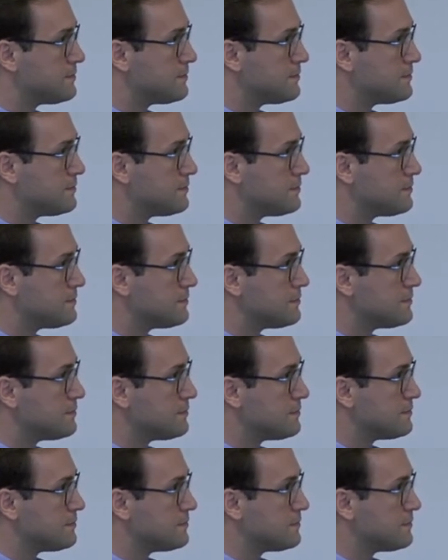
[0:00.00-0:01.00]
99%
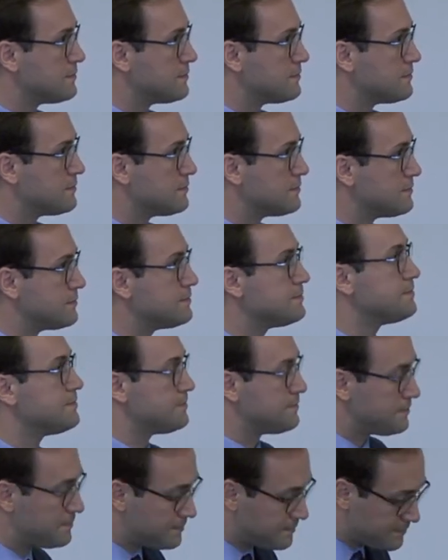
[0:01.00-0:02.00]
of the
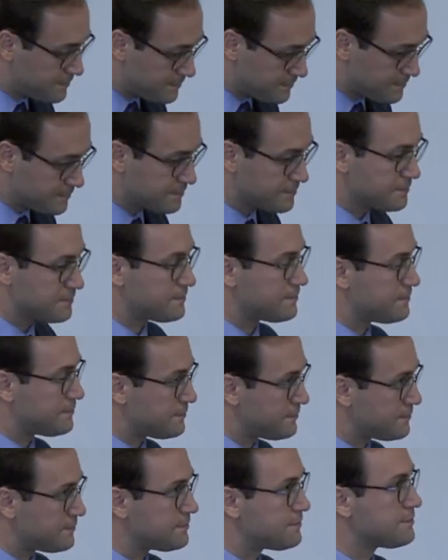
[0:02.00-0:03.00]
population
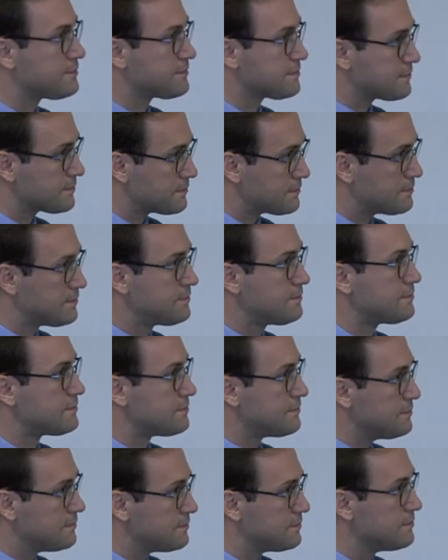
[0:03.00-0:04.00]
belongs to one
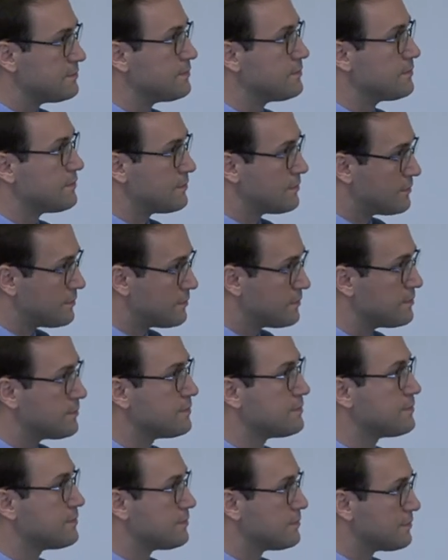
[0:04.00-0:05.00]
religion and the
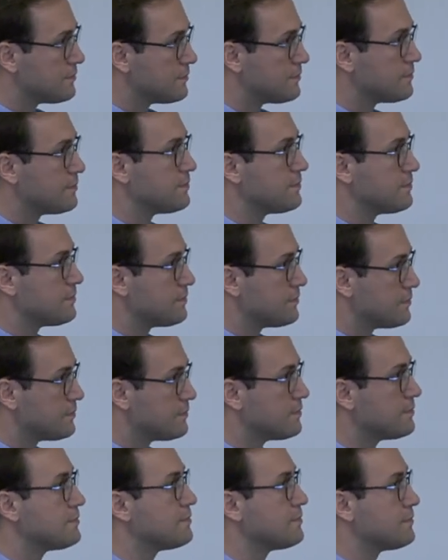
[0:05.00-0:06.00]
politicians
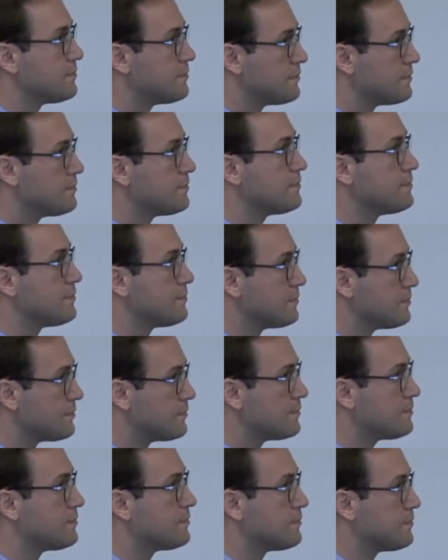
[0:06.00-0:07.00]
need to get
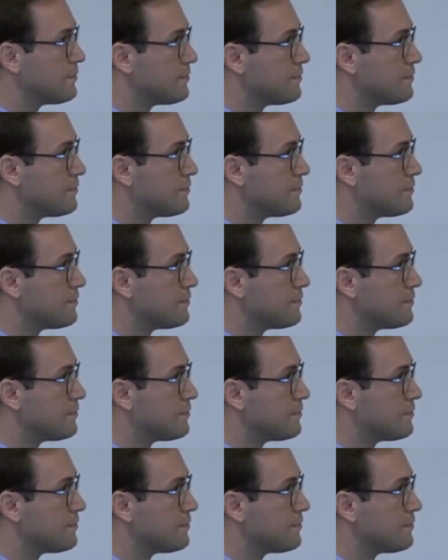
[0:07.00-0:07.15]
elected.